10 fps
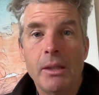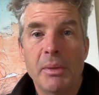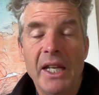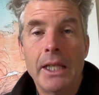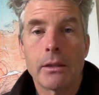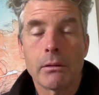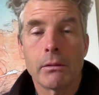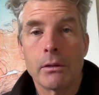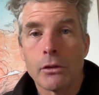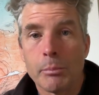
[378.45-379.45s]
Bennett.
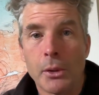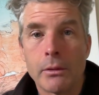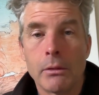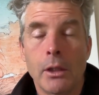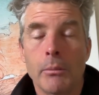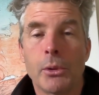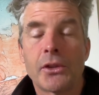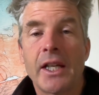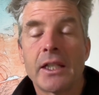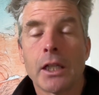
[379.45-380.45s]
And they just put
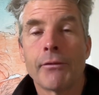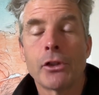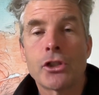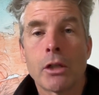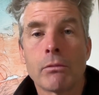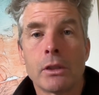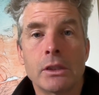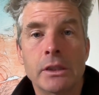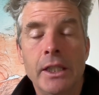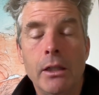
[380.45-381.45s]
that Governor General
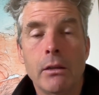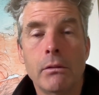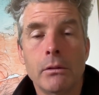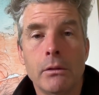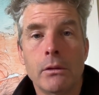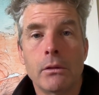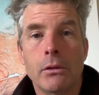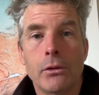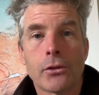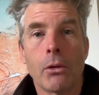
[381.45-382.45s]
in there.
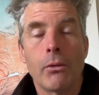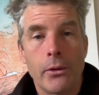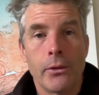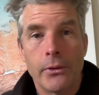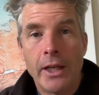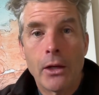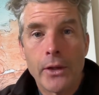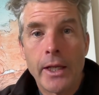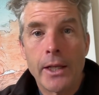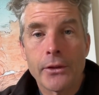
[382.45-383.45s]
So now
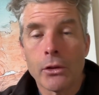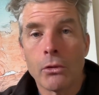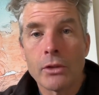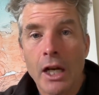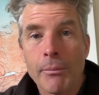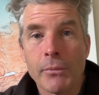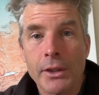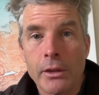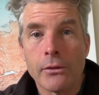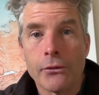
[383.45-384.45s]
they had their own
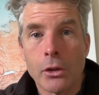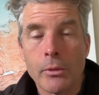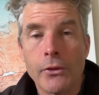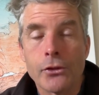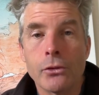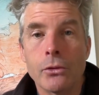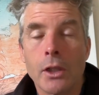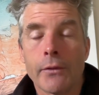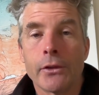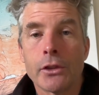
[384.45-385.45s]
government in the form of this new
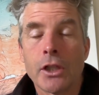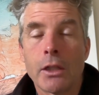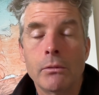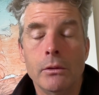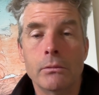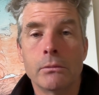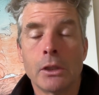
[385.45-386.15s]
Governor General.